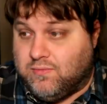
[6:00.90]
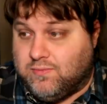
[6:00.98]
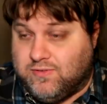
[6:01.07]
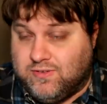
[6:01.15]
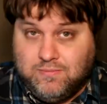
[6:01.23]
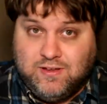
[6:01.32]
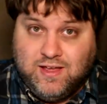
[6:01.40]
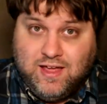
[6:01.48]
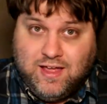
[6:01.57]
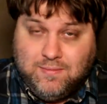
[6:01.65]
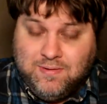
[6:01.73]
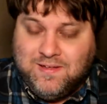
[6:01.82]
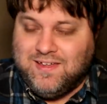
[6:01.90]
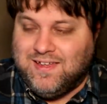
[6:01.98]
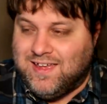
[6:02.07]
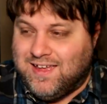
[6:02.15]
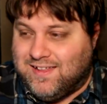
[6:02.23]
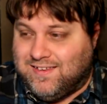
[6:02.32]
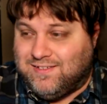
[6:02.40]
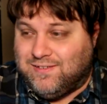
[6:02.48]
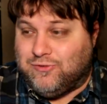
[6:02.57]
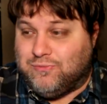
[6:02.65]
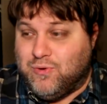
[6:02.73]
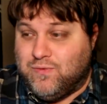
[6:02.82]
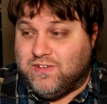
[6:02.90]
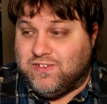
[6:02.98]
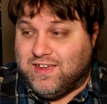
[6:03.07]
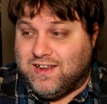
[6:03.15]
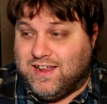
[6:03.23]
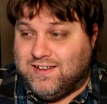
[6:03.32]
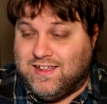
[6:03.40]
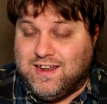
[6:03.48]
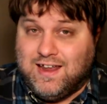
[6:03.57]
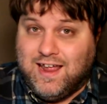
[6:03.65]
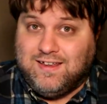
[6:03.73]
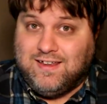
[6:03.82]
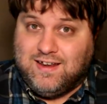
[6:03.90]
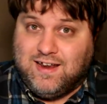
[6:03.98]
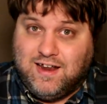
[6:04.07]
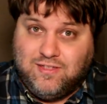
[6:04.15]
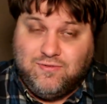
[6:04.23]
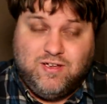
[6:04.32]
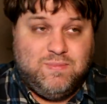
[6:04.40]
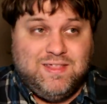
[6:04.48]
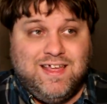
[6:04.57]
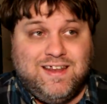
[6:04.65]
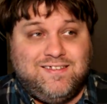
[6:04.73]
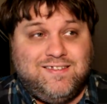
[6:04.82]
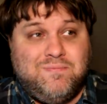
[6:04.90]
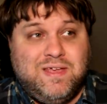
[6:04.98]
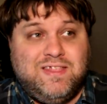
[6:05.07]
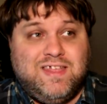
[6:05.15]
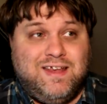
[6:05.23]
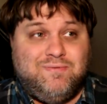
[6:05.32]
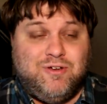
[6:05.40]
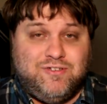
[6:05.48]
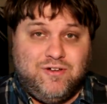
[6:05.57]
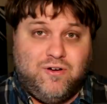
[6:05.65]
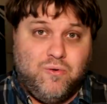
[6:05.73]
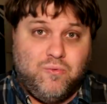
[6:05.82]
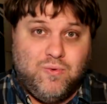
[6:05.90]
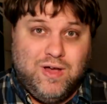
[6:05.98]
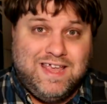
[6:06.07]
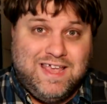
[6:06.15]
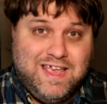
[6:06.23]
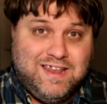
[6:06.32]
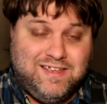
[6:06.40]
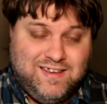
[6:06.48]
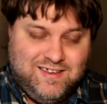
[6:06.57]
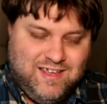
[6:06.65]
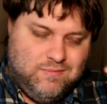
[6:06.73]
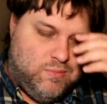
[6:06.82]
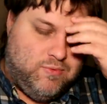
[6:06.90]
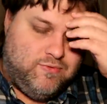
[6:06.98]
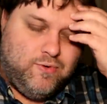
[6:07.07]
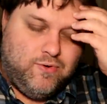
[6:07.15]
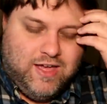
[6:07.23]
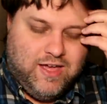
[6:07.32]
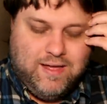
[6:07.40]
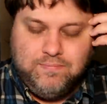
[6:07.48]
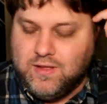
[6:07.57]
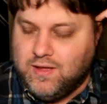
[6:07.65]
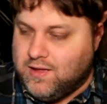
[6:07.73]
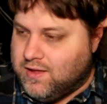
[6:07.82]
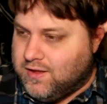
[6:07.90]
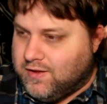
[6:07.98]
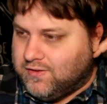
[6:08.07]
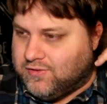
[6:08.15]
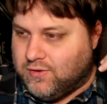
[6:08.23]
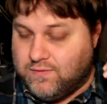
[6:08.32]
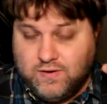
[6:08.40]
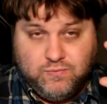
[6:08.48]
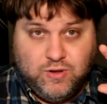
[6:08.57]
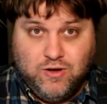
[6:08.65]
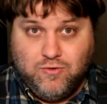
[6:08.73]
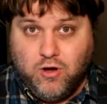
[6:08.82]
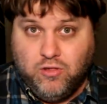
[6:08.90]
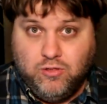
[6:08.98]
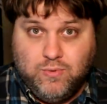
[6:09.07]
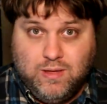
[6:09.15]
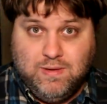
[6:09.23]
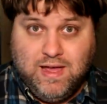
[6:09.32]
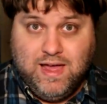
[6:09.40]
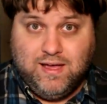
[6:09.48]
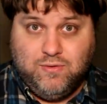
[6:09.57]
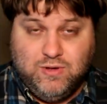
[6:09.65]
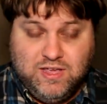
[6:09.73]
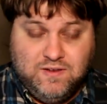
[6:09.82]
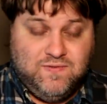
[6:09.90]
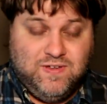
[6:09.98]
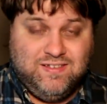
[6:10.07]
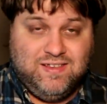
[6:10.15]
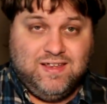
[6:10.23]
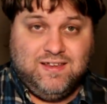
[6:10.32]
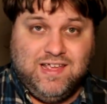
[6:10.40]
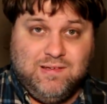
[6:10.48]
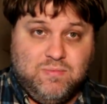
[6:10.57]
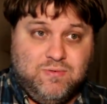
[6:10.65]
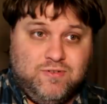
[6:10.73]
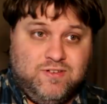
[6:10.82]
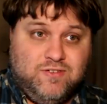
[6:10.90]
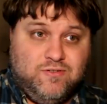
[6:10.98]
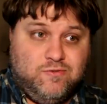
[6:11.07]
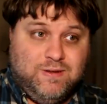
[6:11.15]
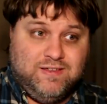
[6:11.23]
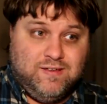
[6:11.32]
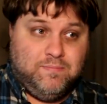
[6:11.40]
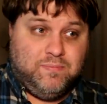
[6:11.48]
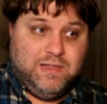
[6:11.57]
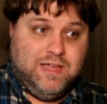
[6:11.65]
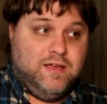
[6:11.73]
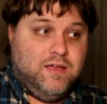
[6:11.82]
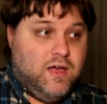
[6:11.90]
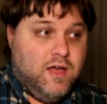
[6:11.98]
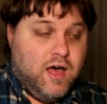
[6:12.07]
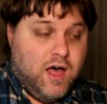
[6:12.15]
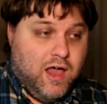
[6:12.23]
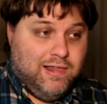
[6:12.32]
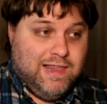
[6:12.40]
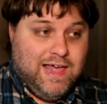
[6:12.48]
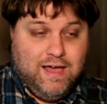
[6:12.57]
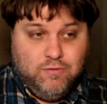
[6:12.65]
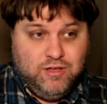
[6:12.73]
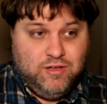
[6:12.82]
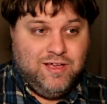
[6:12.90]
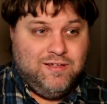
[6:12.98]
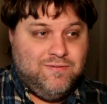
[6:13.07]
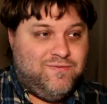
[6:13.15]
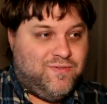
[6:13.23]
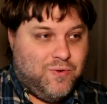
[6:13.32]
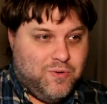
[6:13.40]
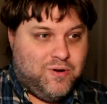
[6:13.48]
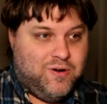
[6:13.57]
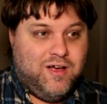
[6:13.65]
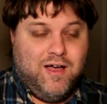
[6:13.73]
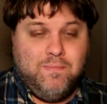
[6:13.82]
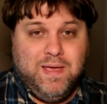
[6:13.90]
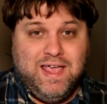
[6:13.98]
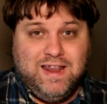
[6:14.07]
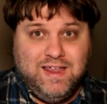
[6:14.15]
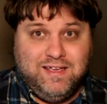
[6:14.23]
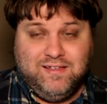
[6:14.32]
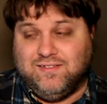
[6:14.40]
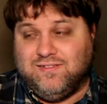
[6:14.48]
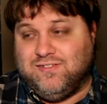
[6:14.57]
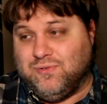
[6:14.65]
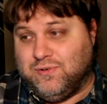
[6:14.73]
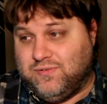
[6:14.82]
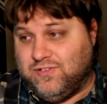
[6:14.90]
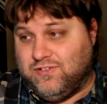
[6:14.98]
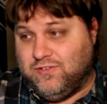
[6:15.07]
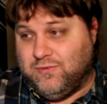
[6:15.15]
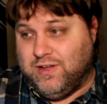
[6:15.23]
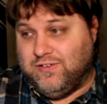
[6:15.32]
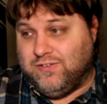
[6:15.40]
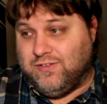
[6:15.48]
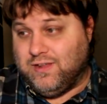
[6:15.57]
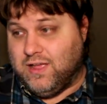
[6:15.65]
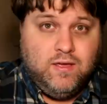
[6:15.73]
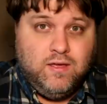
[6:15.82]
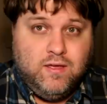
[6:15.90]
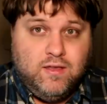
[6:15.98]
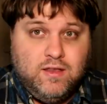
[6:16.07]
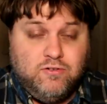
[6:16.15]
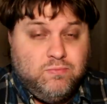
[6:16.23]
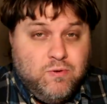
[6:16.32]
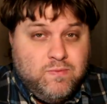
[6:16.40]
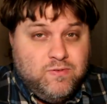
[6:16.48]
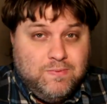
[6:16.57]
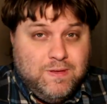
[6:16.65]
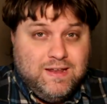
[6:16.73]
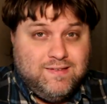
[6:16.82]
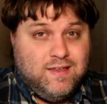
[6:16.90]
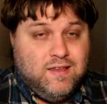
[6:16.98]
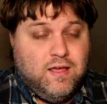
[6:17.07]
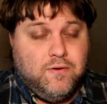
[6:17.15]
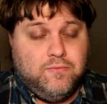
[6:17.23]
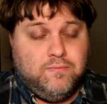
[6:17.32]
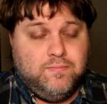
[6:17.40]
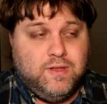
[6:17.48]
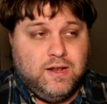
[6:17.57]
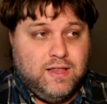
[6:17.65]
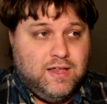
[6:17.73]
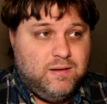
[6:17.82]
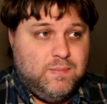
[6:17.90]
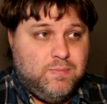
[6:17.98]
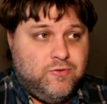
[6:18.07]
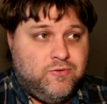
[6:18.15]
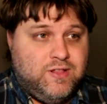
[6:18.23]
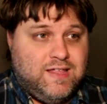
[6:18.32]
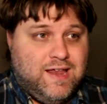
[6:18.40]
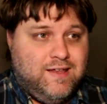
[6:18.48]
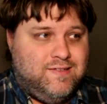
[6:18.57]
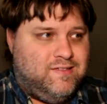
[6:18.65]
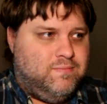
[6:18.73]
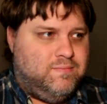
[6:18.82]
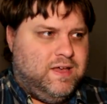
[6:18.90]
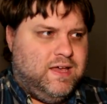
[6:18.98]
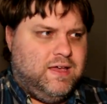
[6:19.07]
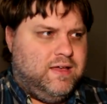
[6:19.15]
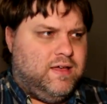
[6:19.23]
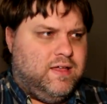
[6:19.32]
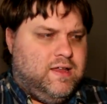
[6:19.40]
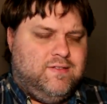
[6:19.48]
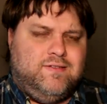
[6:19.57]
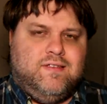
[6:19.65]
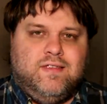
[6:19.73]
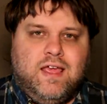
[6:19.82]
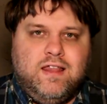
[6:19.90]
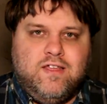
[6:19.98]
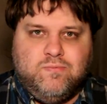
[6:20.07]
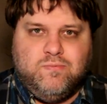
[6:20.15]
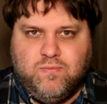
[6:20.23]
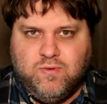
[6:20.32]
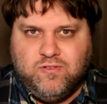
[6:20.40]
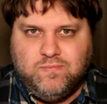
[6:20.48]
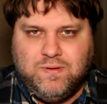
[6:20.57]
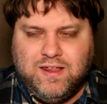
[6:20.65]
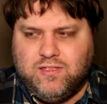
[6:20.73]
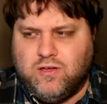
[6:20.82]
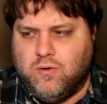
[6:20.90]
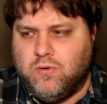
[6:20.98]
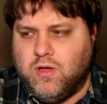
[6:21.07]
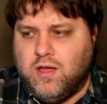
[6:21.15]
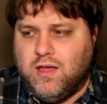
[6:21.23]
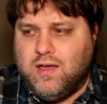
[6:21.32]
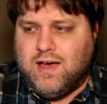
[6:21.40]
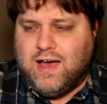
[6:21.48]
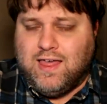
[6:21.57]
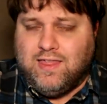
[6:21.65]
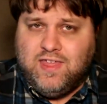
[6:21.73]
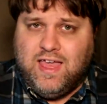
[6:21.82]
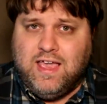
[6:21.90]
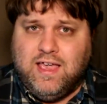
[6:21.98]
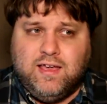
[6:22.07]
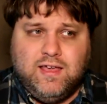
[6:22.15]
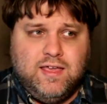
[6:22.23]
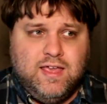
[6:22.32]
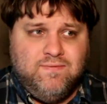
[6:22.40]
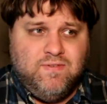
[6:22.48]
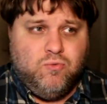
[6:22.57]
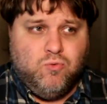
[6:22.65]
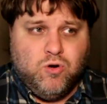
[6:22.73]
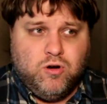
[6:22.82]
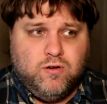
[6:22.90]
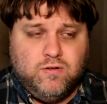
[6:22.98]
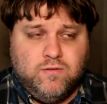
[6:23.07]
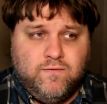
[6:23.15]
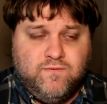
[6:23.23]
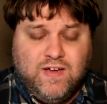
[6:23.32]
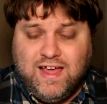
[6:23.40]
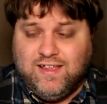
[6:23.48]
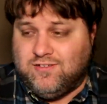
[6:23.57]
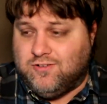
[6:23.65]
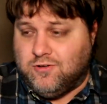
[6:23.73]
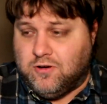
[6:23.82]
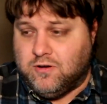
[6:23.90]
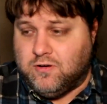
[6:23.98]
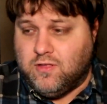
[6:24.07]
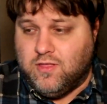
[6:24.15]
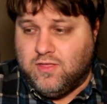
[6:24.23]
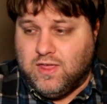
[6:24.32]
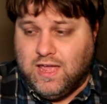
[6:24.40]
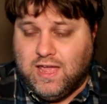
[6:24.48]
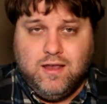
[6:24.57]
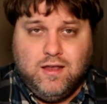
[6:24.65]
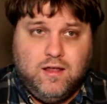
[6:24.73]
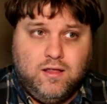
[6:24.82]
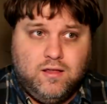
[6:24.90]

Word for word: Some time. It says it was moved to Site nineteen in nineteen ninety-three, but that doesn't mean that it wasn't already in containment before that. So even if we go all the way back, we can fix the containment procedures by simply allowing for a baiting sort of situation. Now, its movement speed is unknown, and a lot of people treat that as to be an instantaneous movement speed, though I think if it were faster than